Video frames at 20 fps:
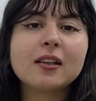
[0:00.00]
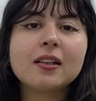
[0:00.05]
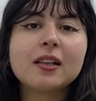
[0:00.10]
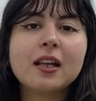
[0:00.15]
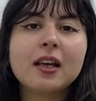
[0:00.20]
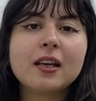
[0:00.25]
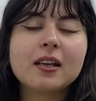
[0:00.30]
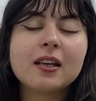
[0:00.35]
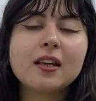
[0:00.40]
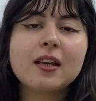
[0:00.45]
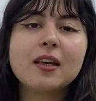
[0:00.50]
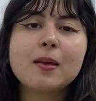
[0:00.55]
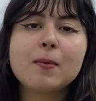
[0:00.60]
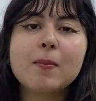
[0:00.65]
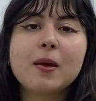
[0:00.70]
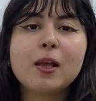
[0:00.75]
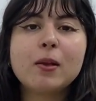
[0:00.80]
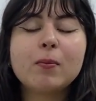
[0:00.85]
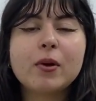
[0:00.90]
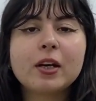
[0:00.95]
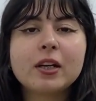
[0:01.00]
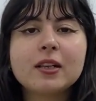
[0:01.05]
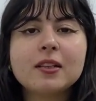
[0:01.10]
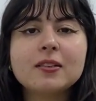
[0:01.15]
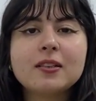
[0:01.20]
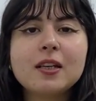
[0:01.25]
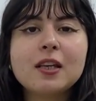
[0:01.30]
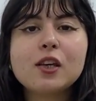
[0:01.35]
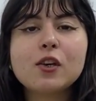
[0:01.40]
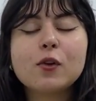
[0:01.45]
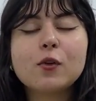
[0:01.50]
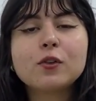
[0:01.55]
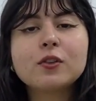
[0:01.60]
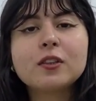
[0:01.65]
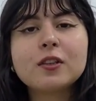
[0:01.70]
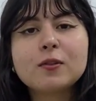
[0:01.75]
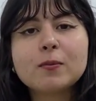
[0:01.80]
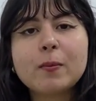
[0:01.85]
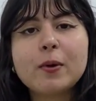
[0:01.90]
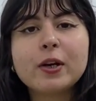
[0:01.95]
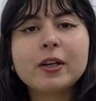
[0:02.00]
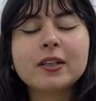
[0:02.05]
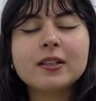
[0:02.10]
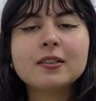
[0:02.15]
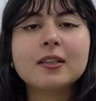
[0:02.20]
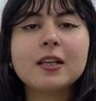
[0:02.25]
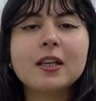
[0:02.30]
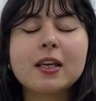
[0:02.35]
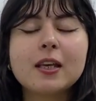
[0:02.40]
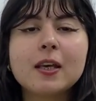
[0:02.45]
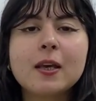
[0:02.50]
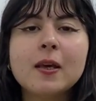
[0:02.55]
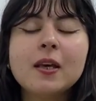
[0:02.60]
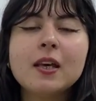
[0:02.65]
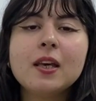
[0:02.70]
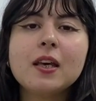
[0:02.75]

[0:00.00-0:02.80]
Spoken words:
like email marketing, content marketing,